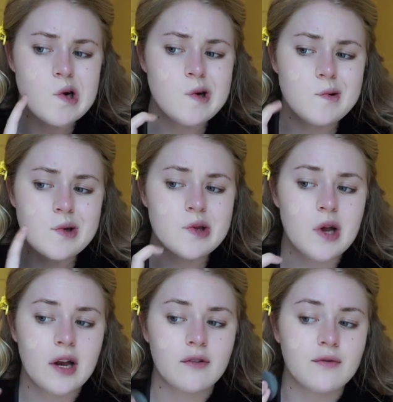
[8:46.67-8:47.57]
I'm just
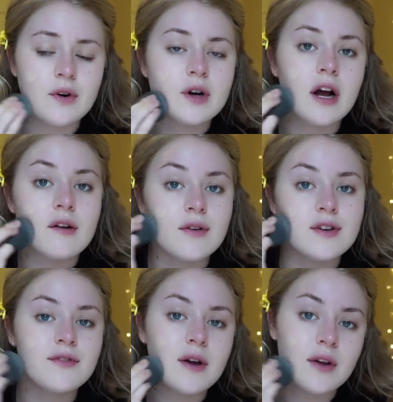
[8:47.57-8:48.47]
not a full
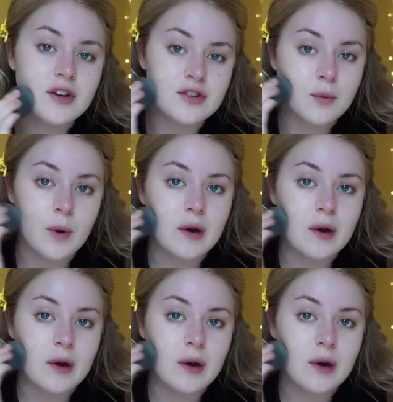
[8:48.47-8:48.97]
coverage foundation